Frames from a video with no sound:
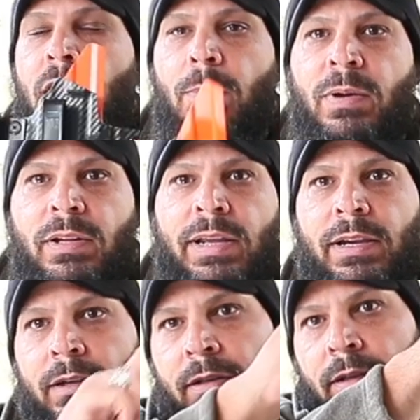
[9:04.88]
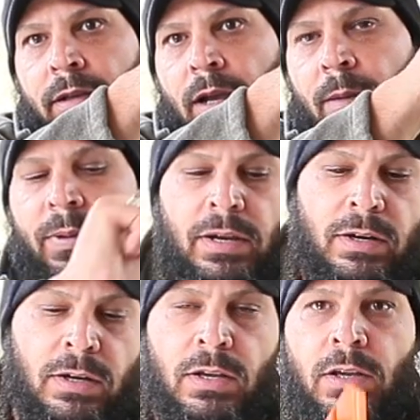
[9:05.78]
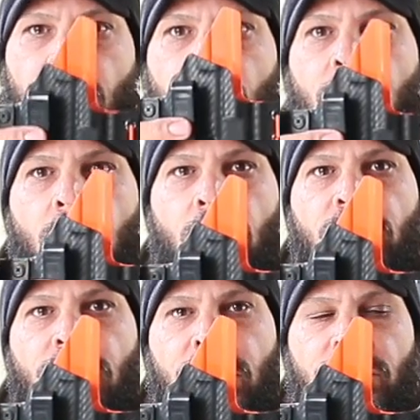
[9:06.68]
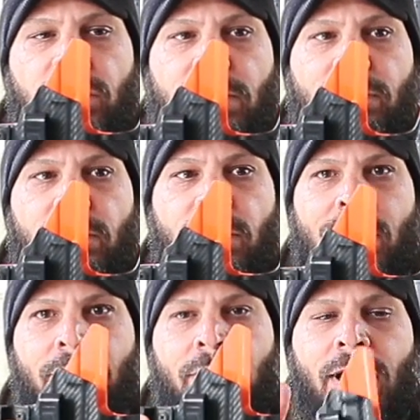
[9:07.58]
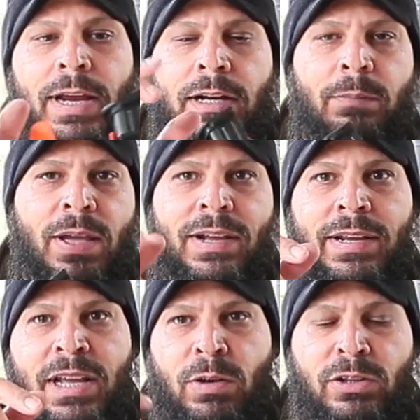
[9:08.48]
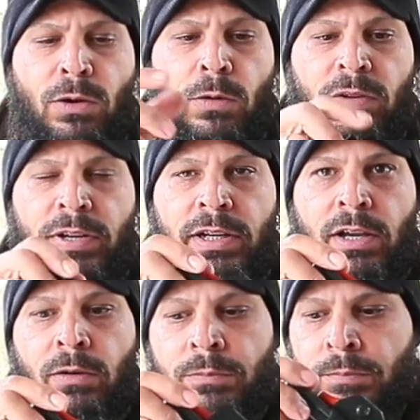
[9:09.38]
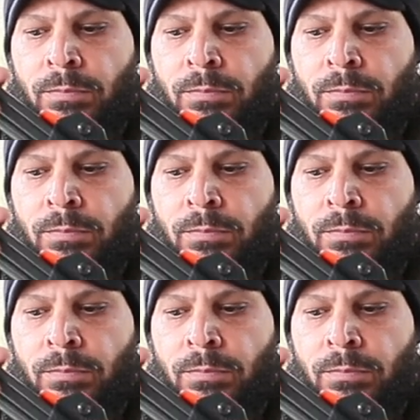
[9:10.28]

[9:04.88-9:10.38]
I'll put a link up here to the holster I use for the FN509. I'm not going to get into that's a whole other video.